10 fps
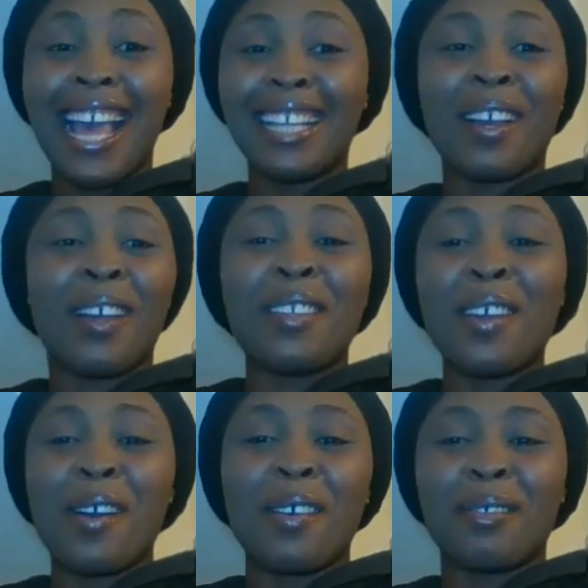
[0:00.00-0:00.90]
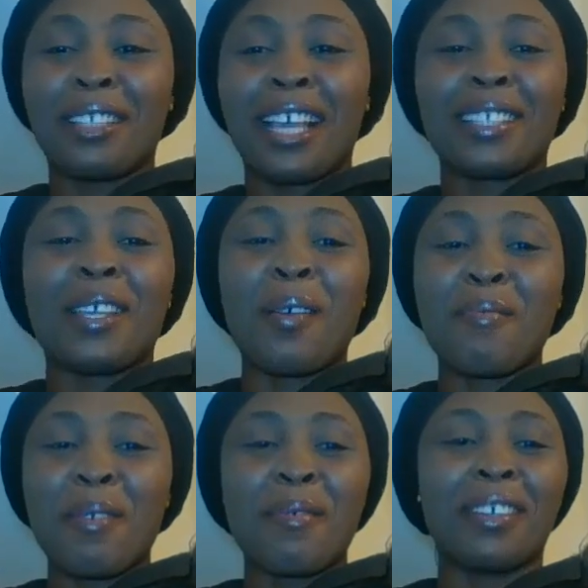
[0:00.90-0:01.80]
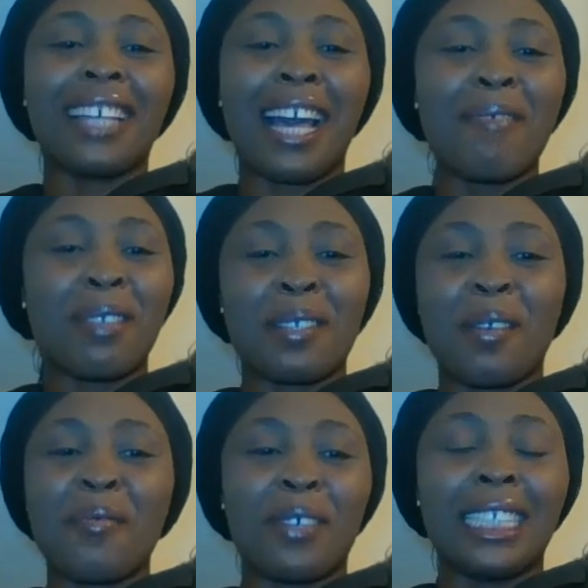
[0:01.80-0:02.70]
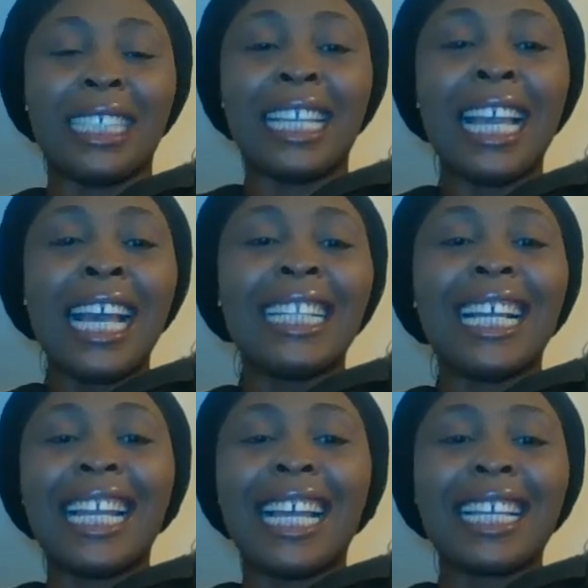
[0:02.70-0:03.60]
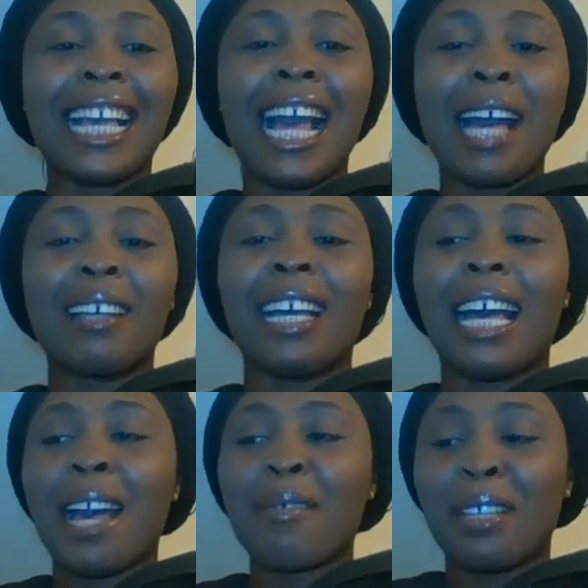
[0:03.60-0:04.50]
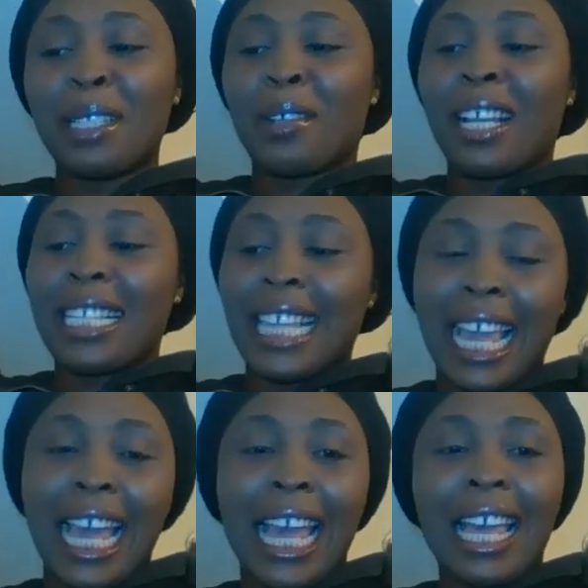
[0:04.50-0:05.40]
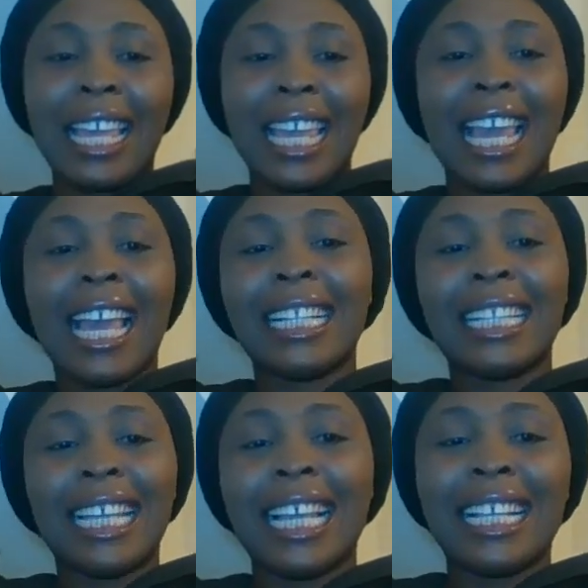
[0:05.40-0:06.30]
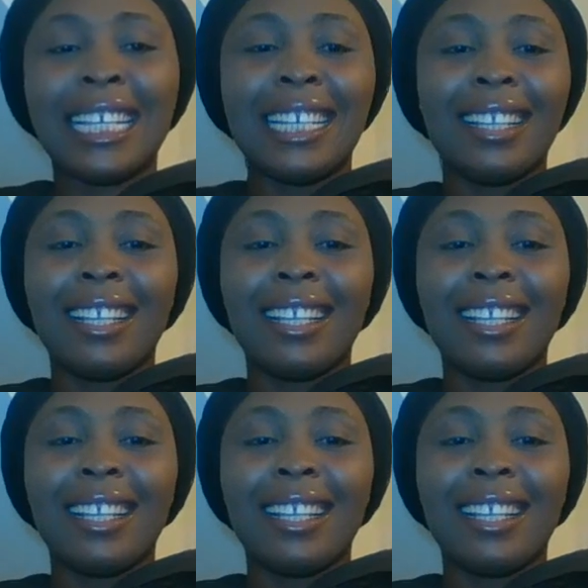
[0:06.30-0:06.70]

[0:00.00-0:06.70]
I don't know because some people can be so funny. They're like, I have interest here, here, and here.